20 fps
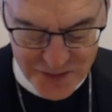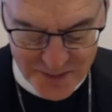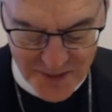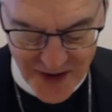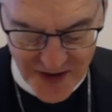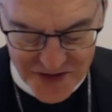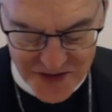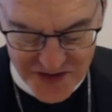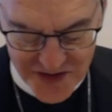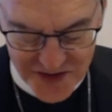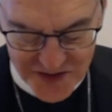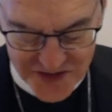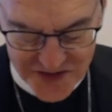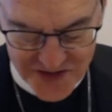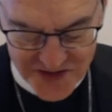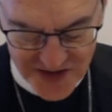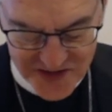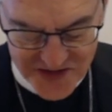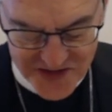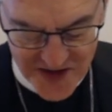
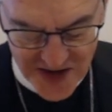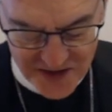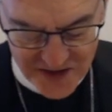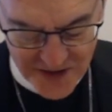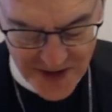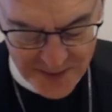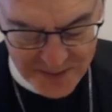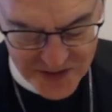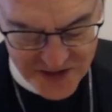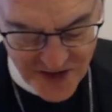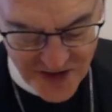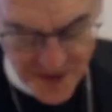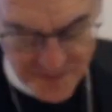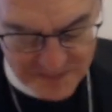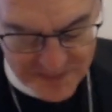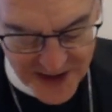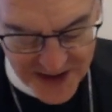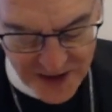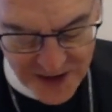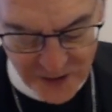presidents and satraps
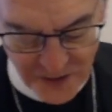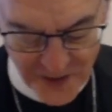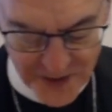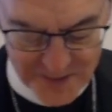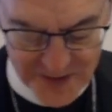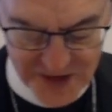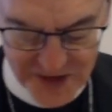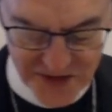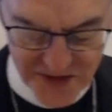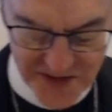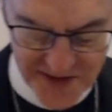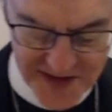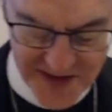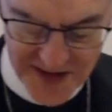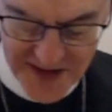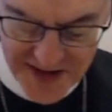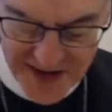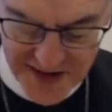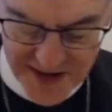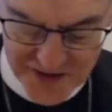come by agreement to the
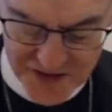king